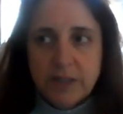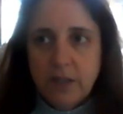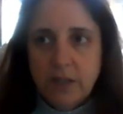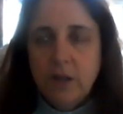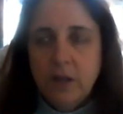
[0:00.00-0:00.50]

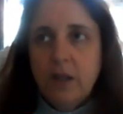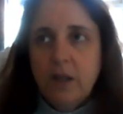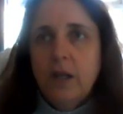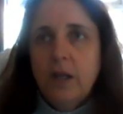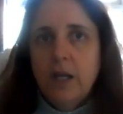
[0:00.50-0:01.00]
So
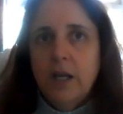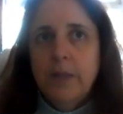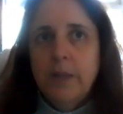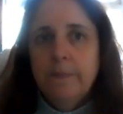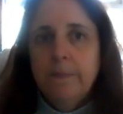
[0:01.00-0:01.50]

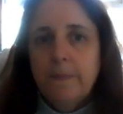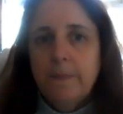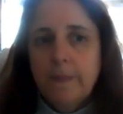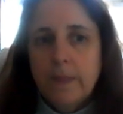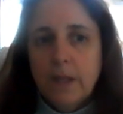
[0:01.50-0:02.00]
I
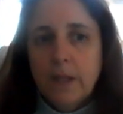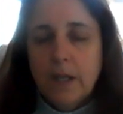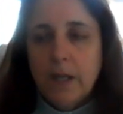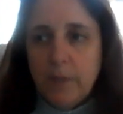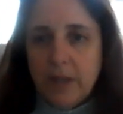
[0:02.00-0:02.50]

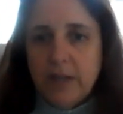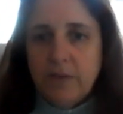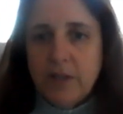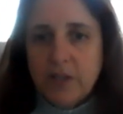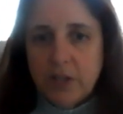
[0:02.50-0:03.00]
applied
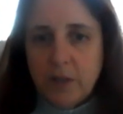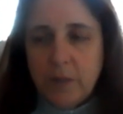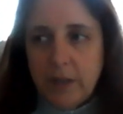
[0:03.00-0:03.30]
for the job,